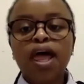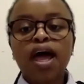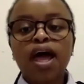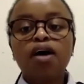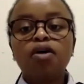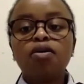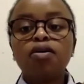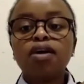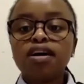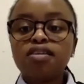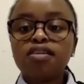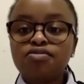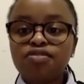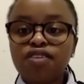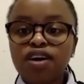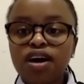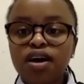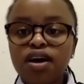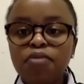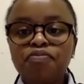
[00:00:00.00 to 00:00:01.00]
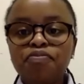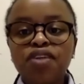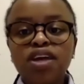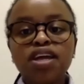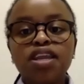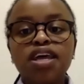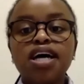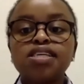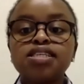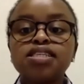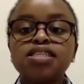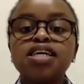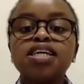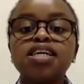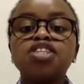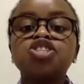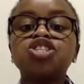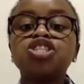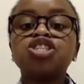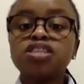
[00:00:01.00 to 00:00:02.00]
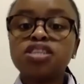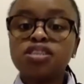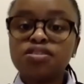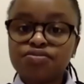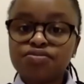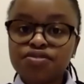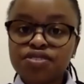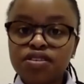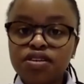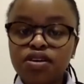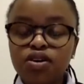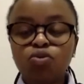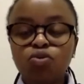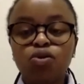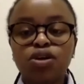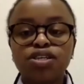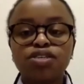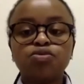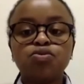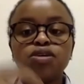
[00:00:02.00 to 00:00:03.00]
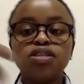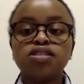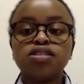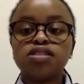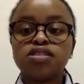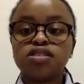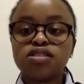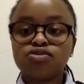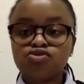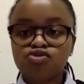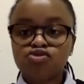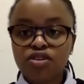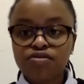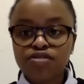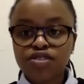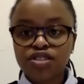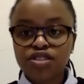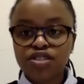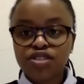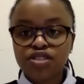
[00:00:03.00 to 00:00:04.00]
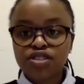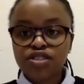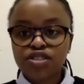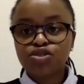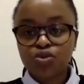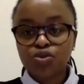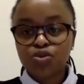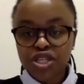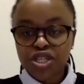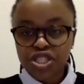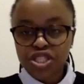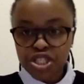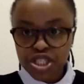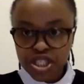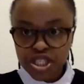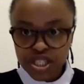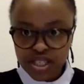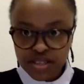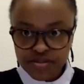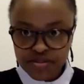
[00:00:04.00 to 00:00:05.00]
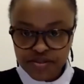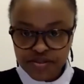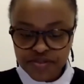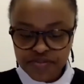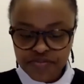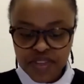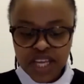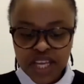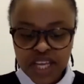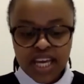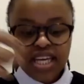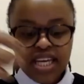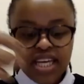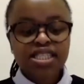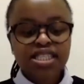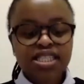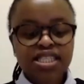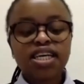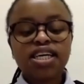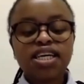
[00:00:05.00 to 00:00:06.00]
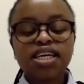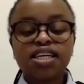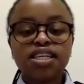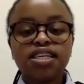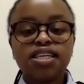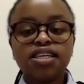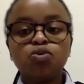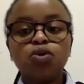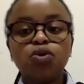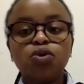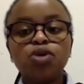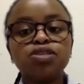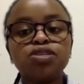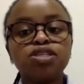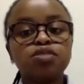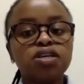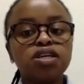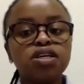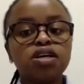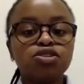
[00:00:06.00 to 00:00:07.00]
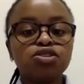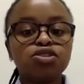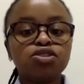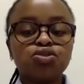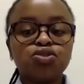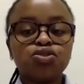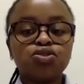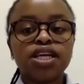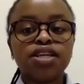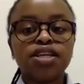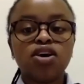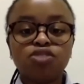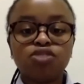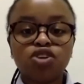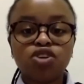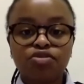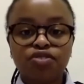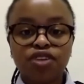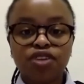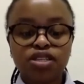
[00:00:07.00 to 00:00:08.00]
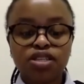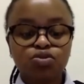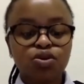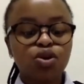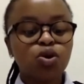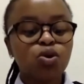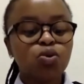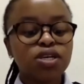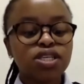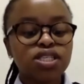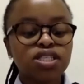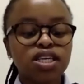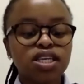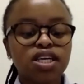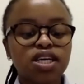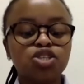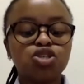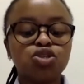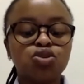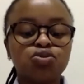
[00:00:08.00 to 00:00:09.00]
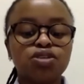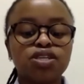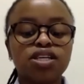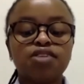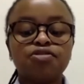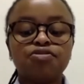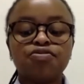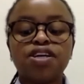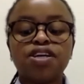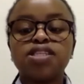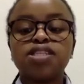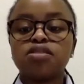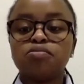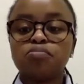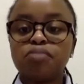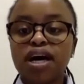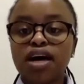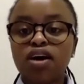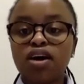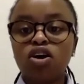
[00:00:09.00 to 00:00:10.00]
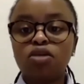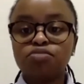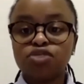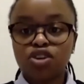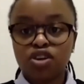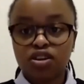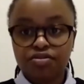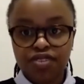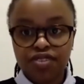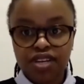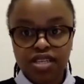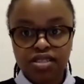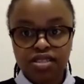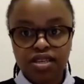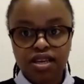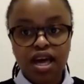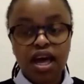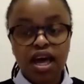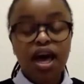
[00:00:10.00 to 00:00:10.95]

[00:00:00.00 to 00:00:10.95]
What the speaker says: However, it hasn't achieved what it was drafted to achieve. Secondly, when we speak about children and armed conflict, we're always saying children affected by armed conflict.